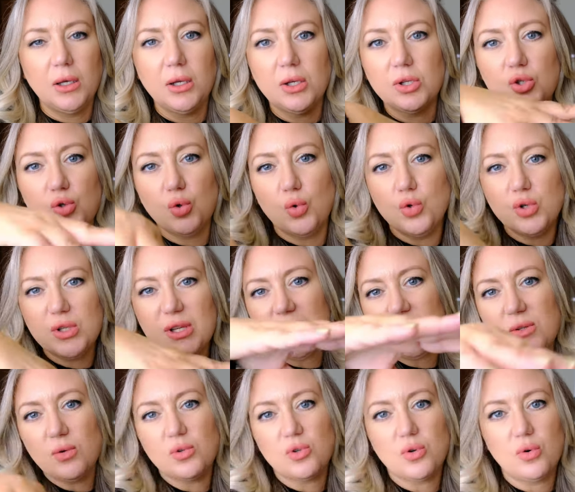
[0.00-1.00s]

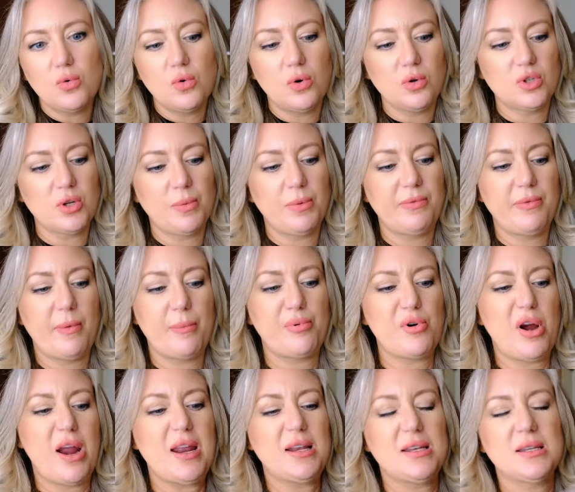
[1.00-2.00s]
sauces on all on top of a
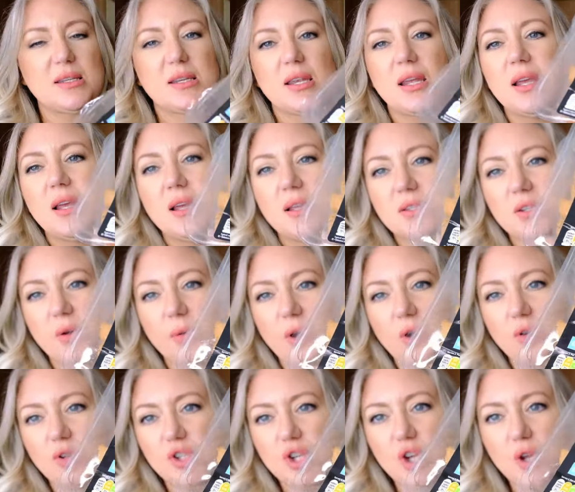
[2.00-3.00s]
bread. So I
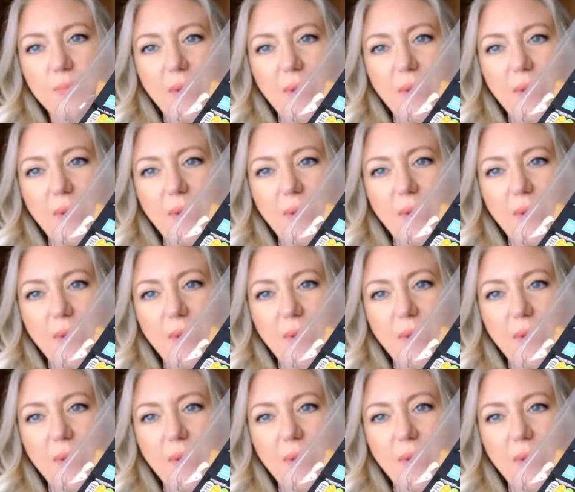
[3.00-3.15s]
got two